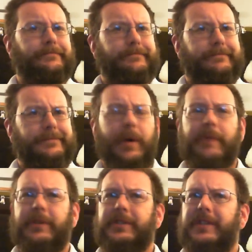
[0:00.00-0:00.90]
Though I
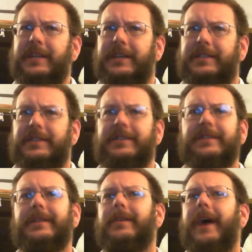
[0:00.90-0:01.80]
will say this is a
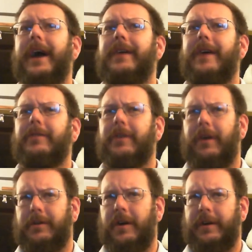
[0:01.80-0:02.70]
little higher
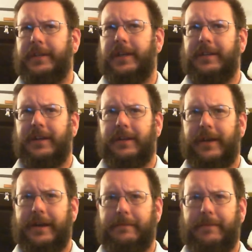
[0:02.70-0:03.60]
alcohol content than a
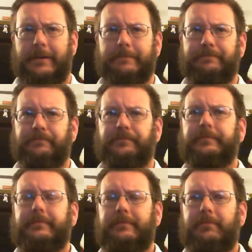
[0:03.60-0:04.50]
light beer.
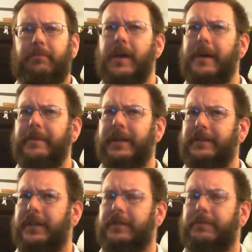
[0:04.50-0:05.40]
It
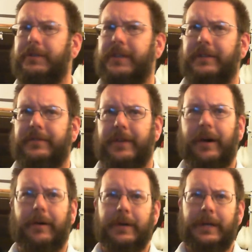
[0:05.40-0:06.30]
is 6%,
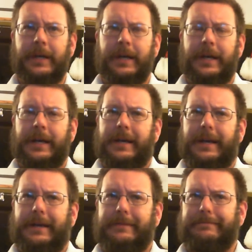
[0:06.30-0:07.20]
so
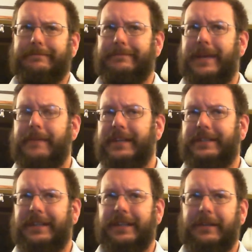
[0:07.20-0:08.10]
maybe it's
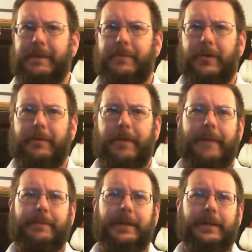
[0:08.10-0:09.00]
a little bit more
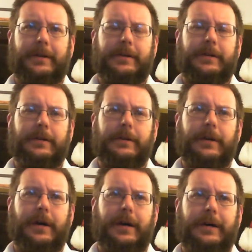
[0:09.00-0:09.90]
popular
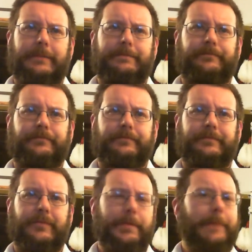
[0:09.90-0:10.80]

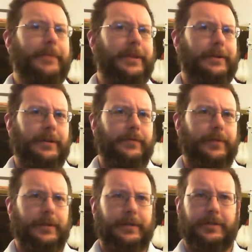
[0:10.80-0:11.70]
for people that are looking for
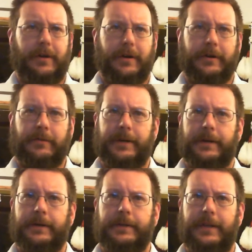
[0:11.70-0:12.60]
a little stronger
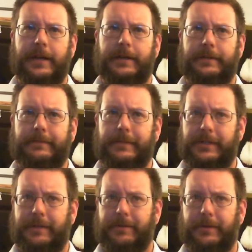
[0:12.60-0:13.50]
beer than your
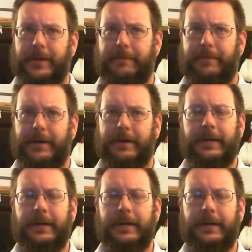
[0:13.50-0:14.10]
typical light beer.